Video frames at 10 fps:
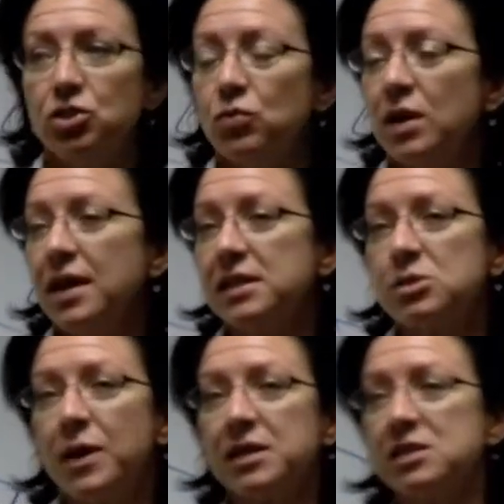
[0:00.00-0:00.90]
Do you
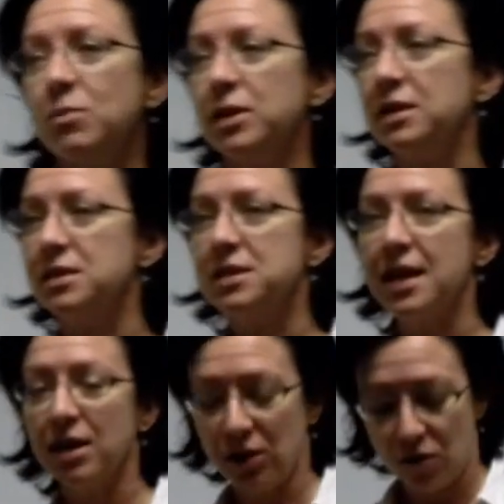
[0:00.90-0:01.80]
expect somebody to
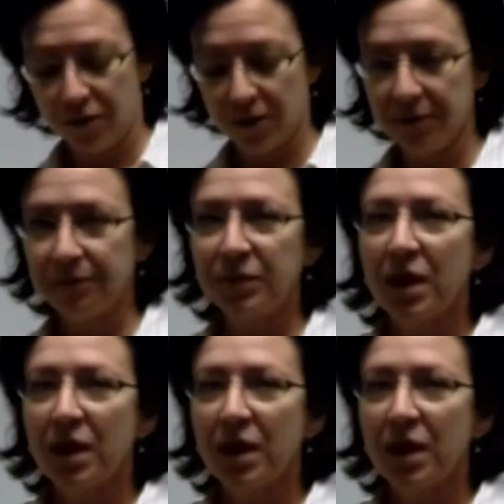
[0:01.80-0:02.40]
take it over?